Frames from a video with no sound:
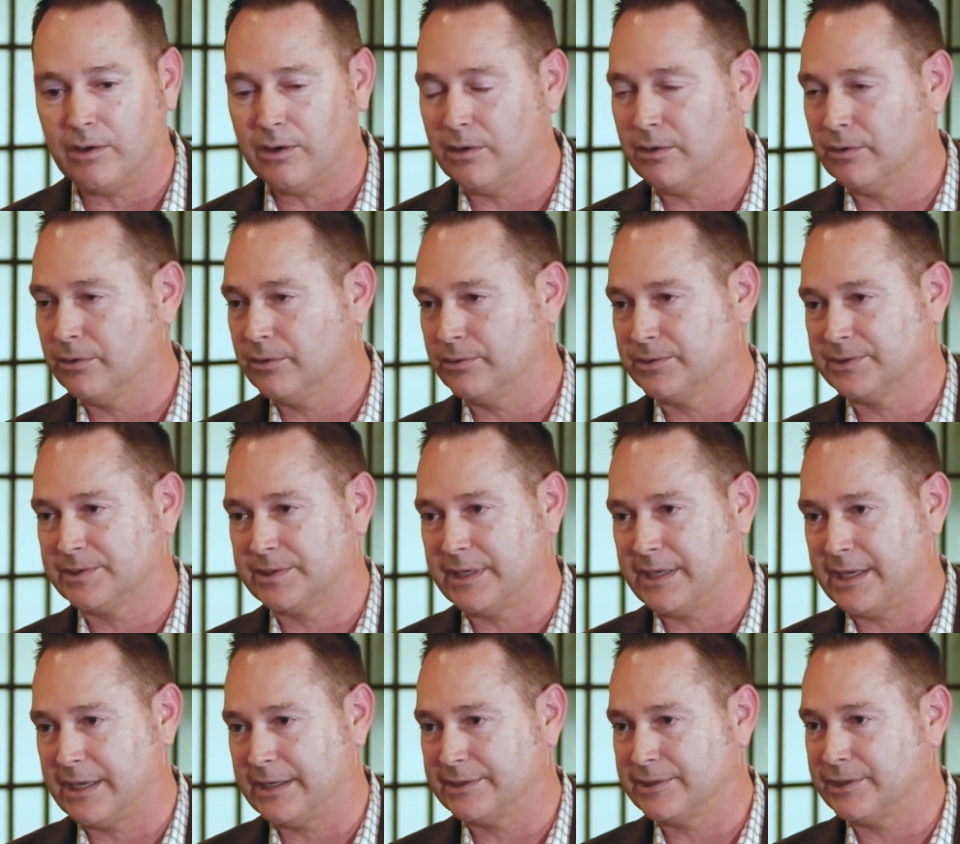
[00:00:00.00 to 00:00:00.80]
all those
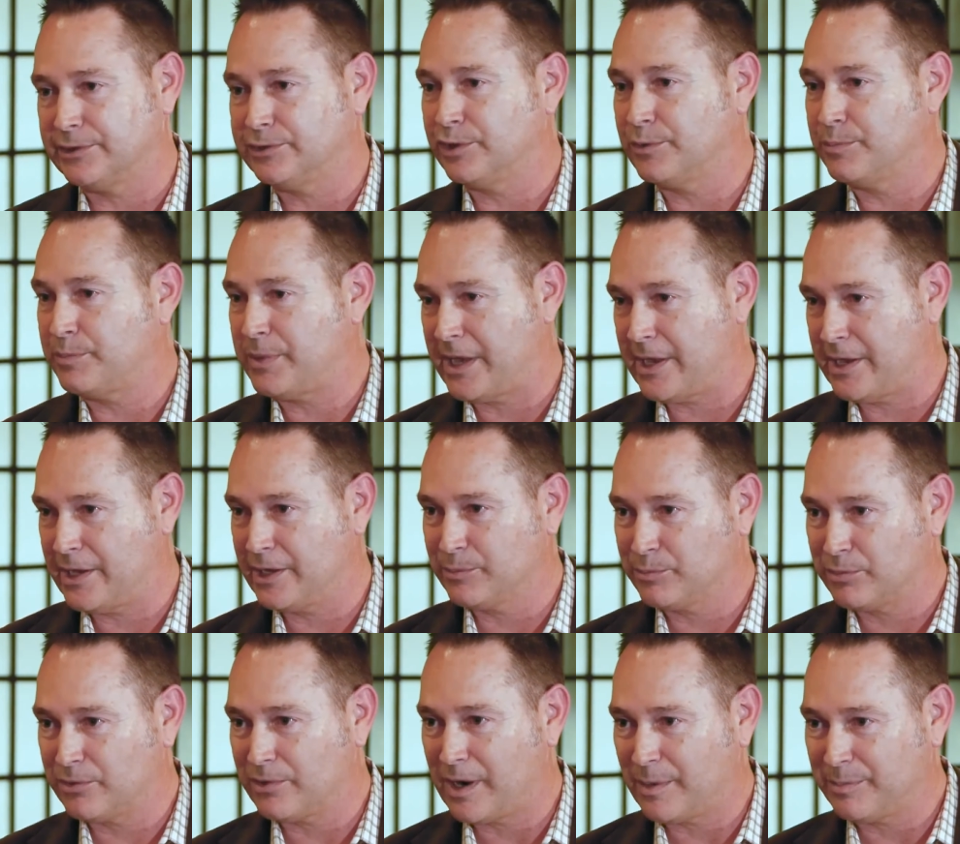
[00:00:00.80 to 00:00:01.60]
things and you're
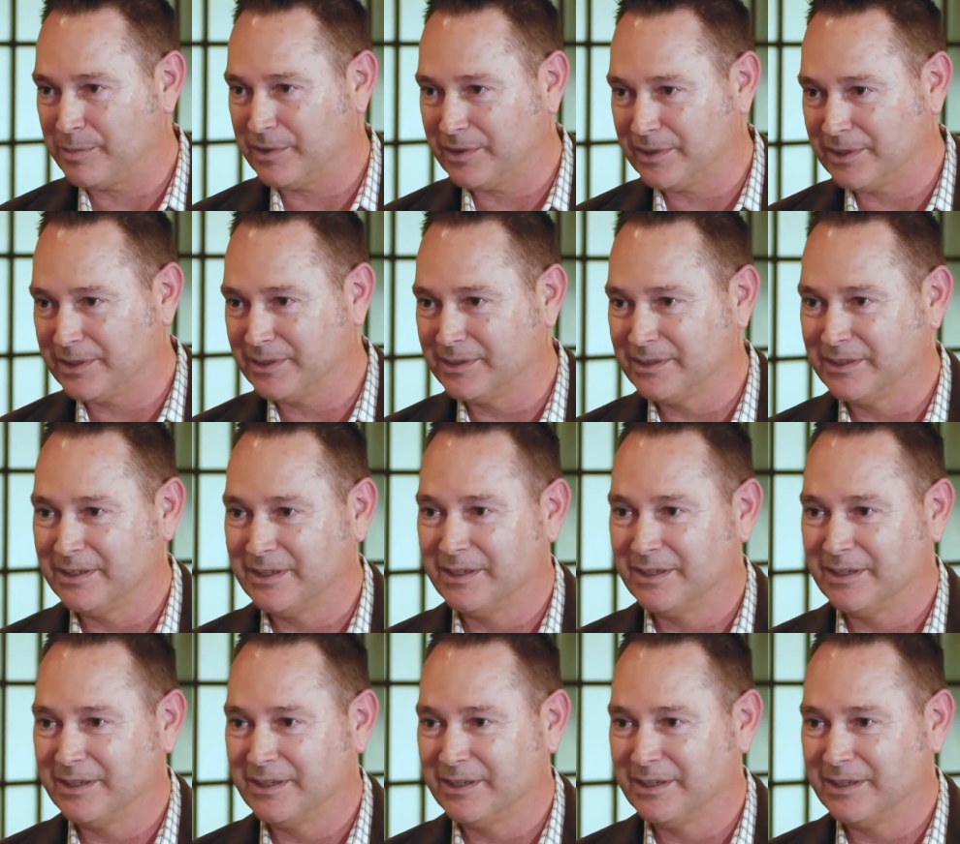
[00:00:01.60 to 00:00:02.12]
paying properly,